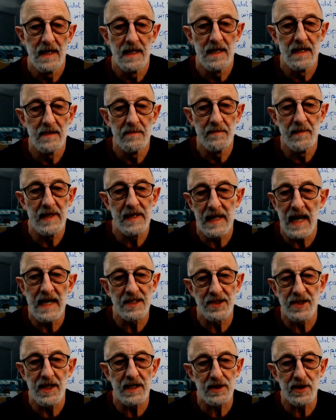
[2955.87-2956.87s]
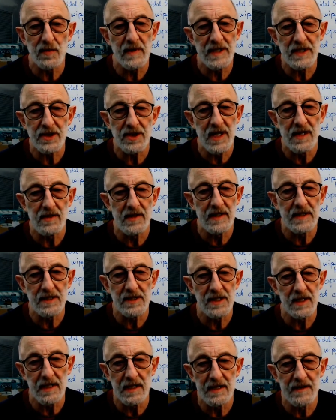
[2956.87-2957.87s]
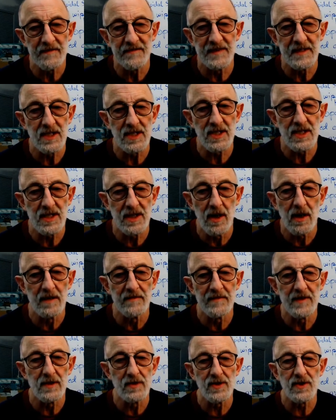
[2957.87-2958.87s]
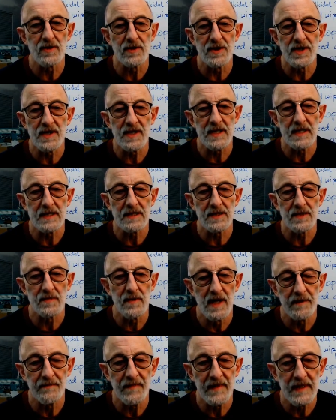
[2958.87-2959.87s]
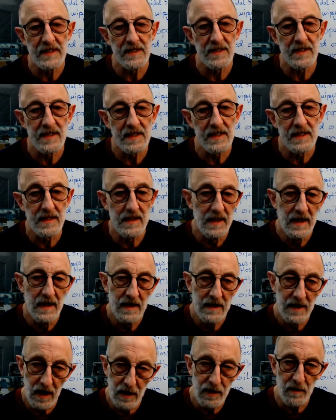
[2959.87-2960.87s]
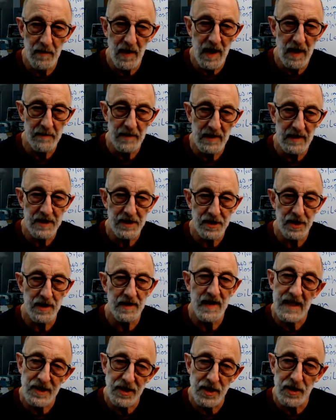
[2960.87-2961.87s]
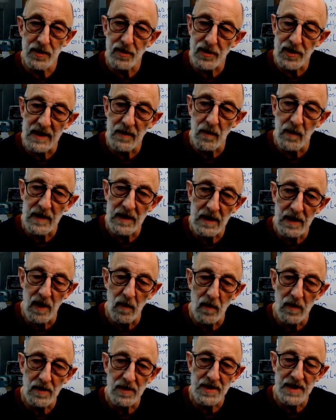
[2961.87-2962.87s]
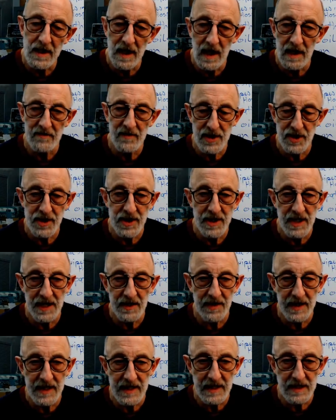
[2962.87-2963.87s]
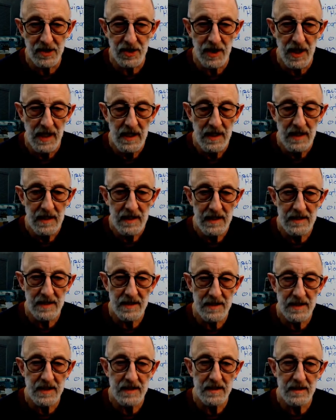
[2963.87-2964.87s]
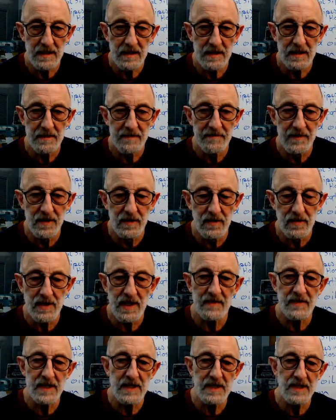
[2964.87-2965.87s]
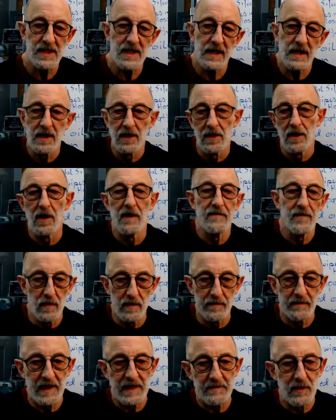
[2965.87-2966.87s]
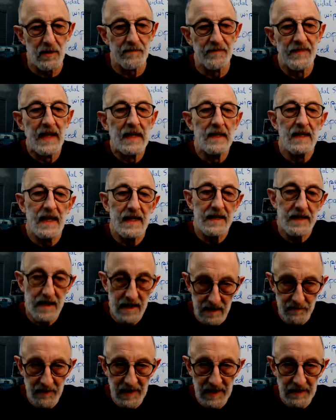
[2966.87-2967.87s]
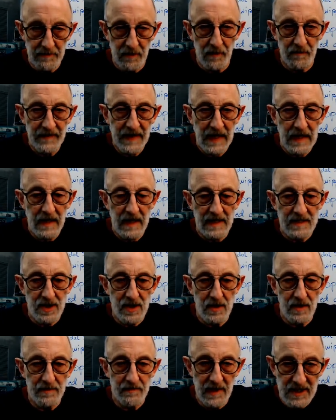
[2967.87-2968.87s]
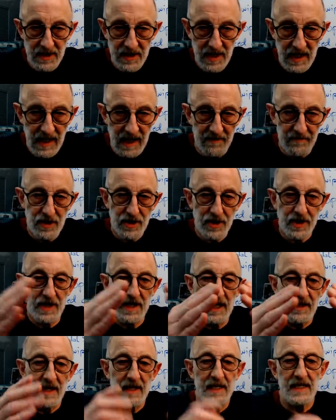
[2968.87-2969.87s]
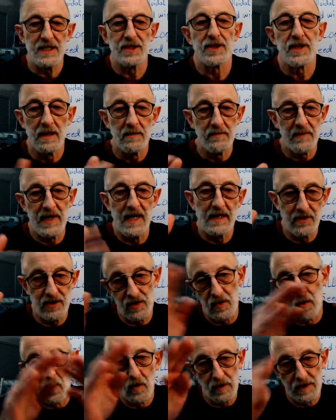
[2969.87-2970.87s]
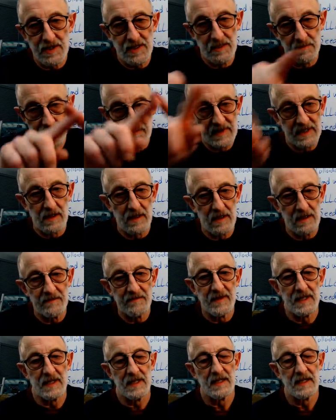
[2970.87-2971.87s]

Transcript: it has yet to reach down into infants and all of those sorts of things, right, into the younger population. And that's usually what lowers the average death age, is that the flus have a tendency to kill off old people and young people. And so it makes that average death age come down towards the middle of